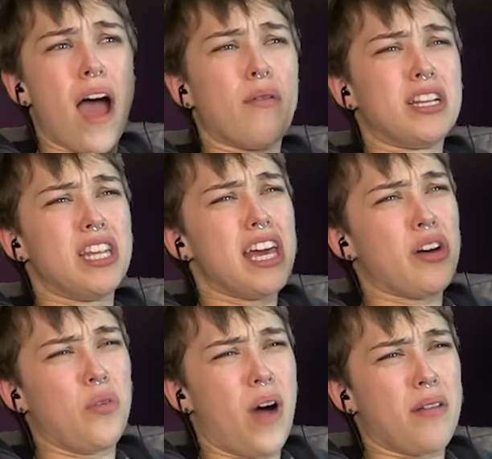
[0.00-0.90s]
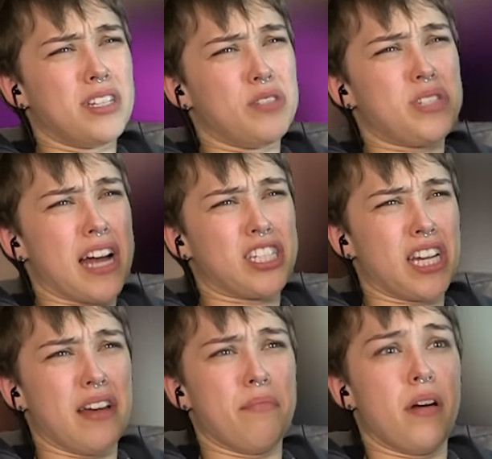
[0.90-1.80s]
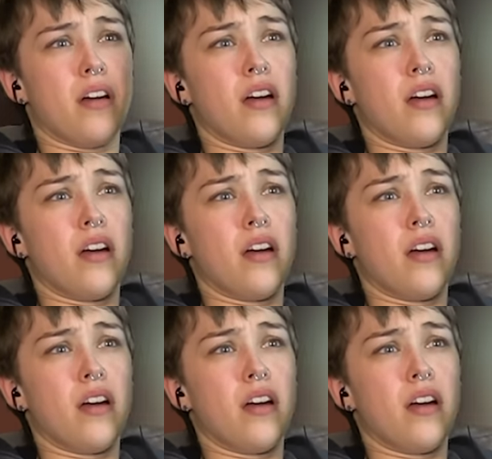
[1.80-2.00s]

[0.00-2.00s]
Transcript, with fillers: Why would you? Why would you touch him?